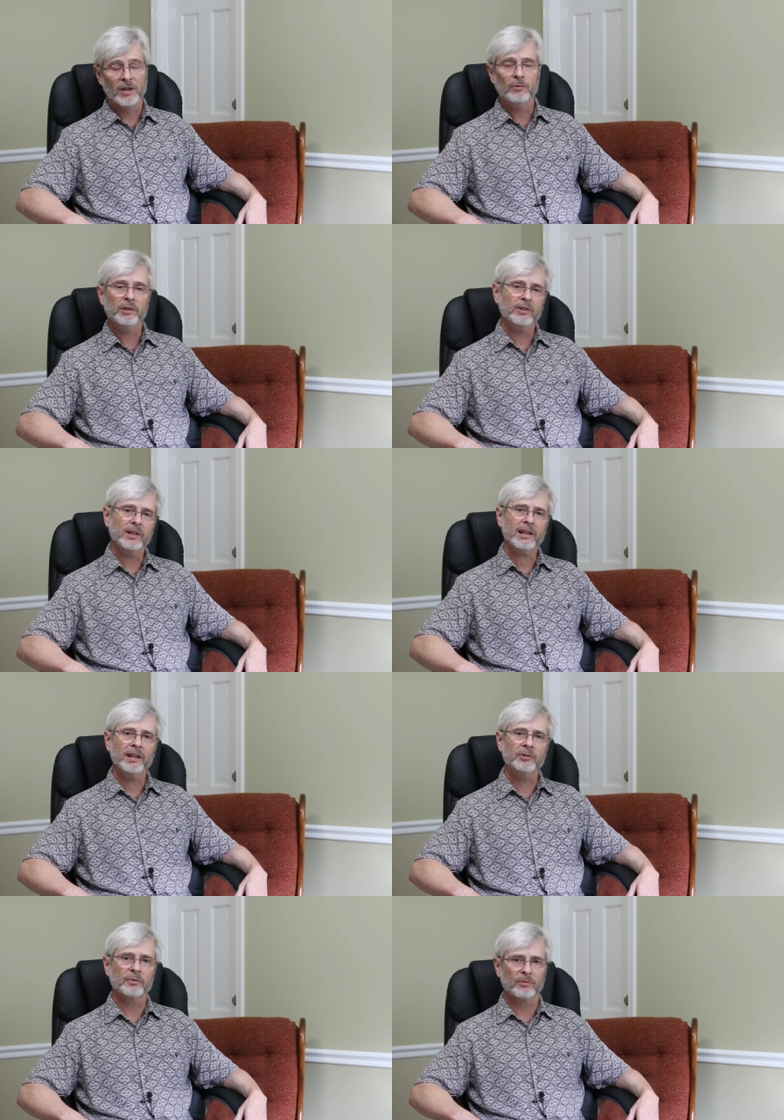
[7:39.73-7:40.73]
which in the
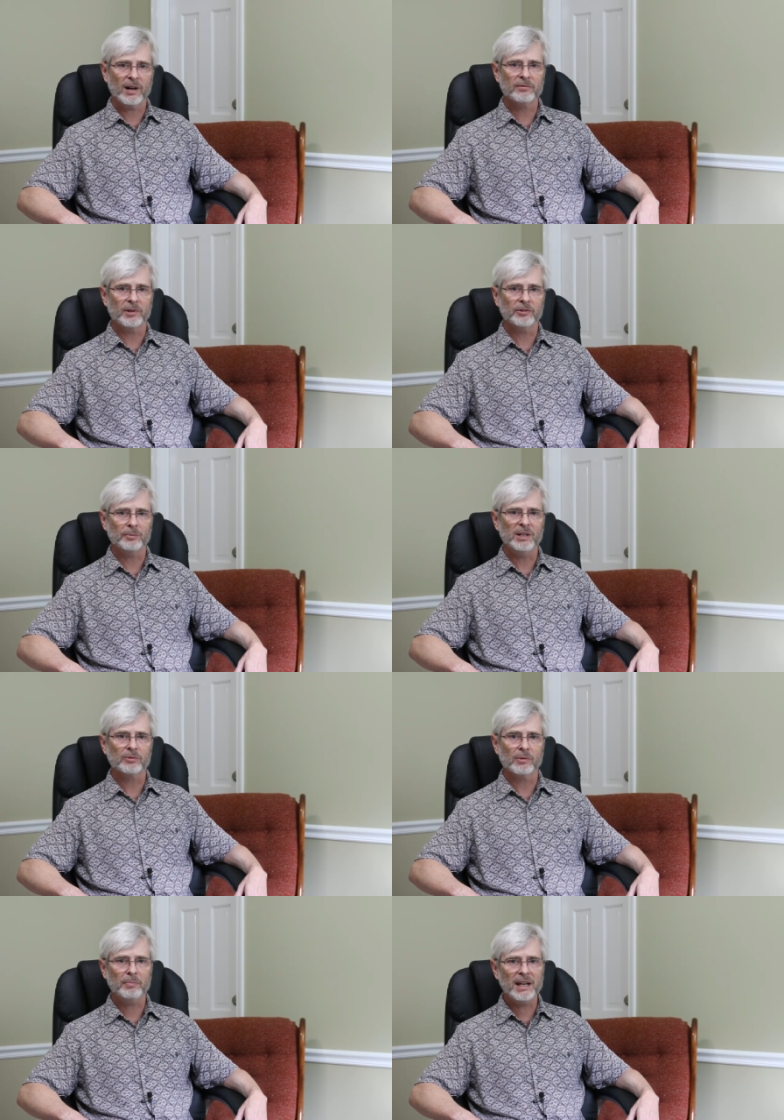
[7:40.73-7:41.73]
case of reverence
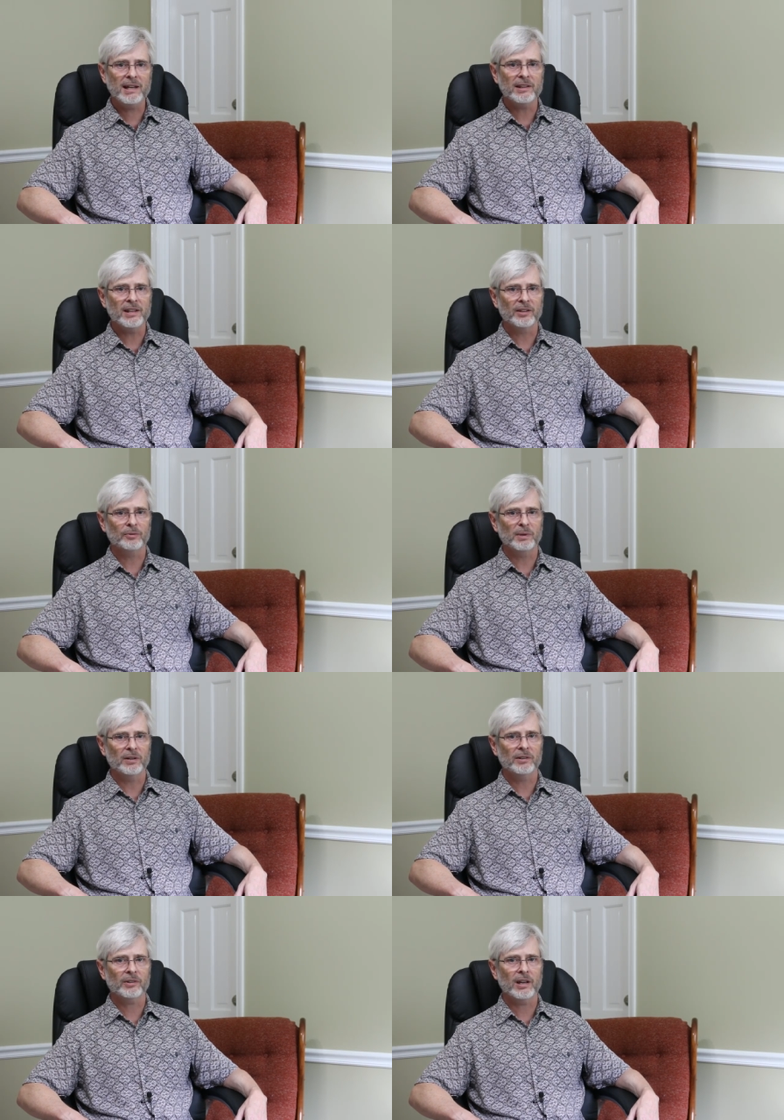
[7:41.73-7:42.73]
means repeating the
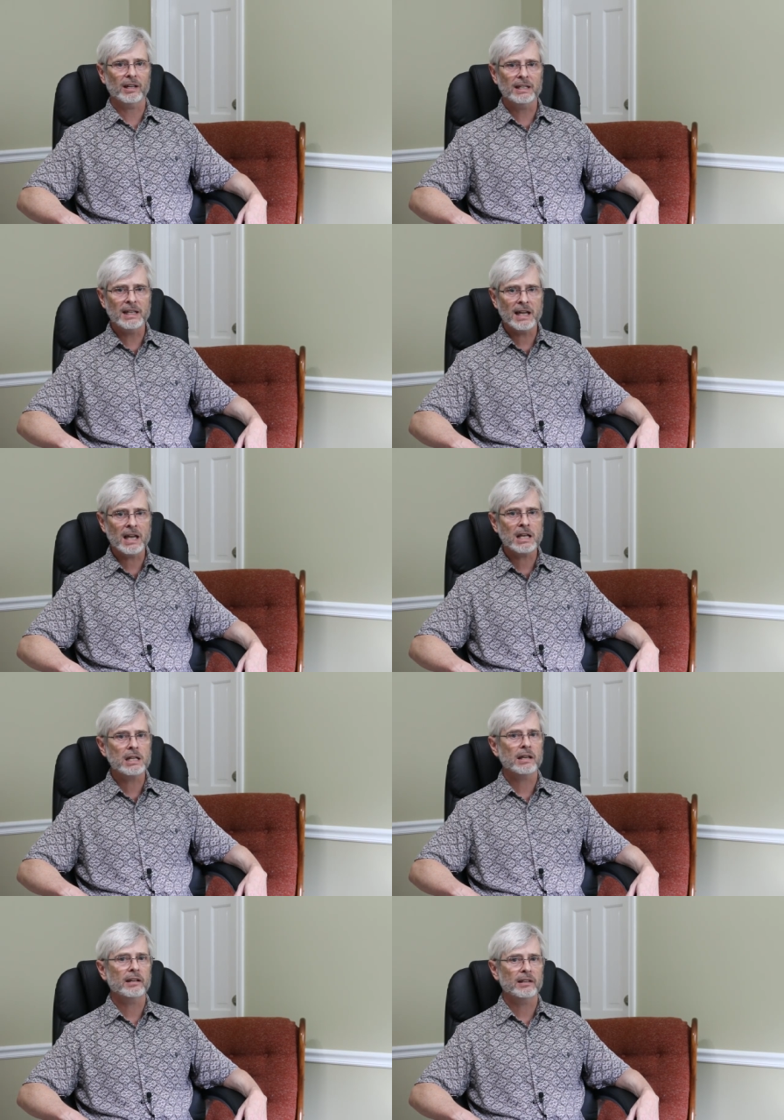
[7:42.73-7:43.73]
experience
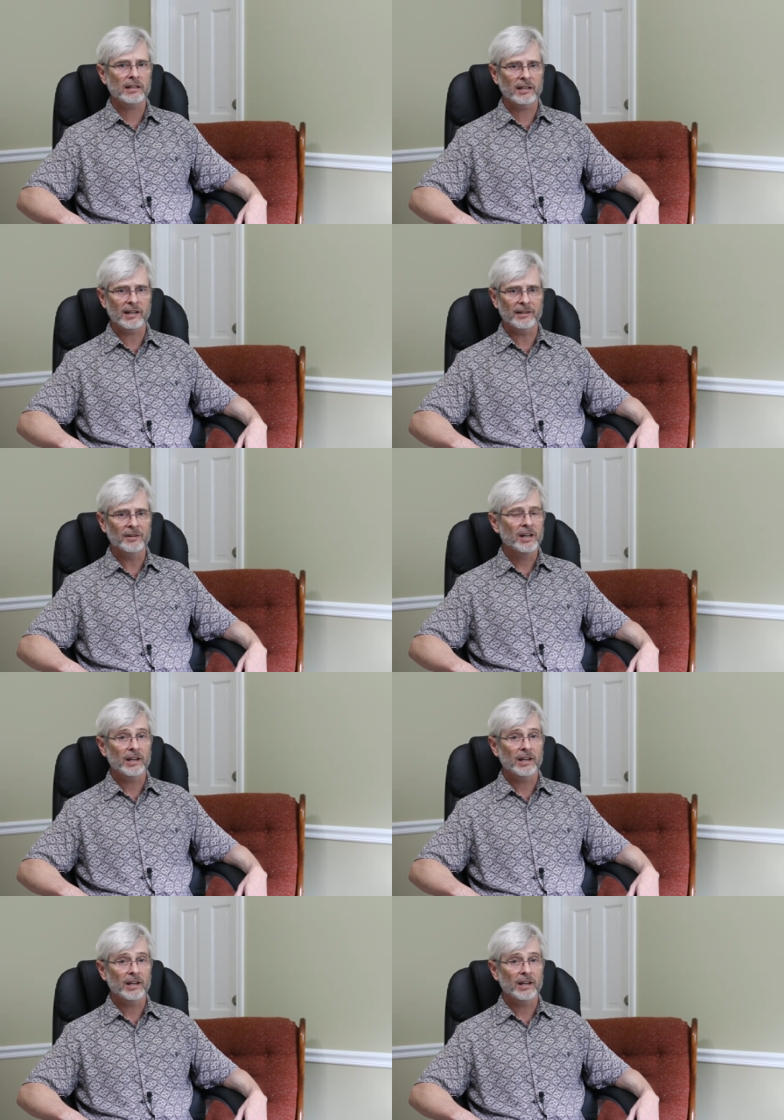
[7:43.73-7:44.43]
again and again